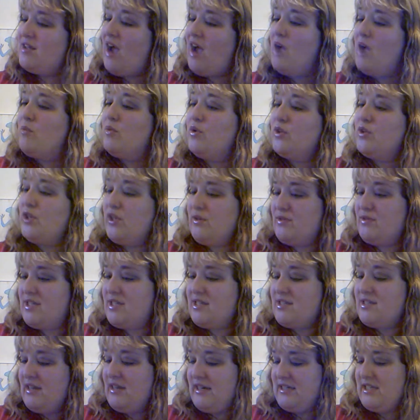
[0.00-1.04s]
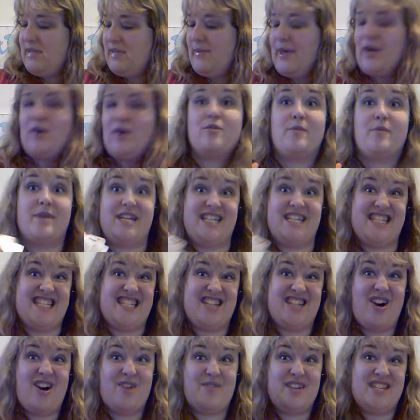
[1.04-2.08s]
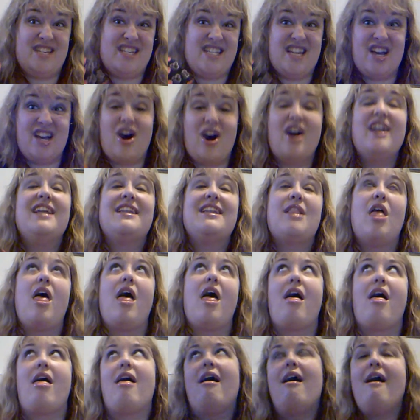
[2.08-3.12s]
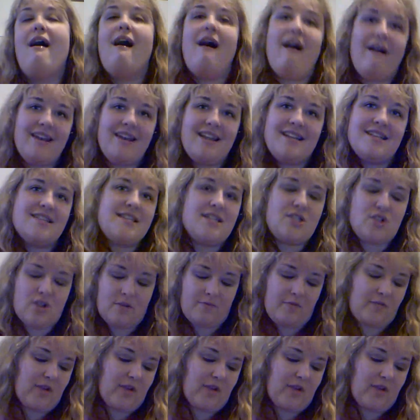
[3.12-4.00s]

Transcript: I will use this the next time I go to my Dis on my Dis on a bleh, on a Disney trip.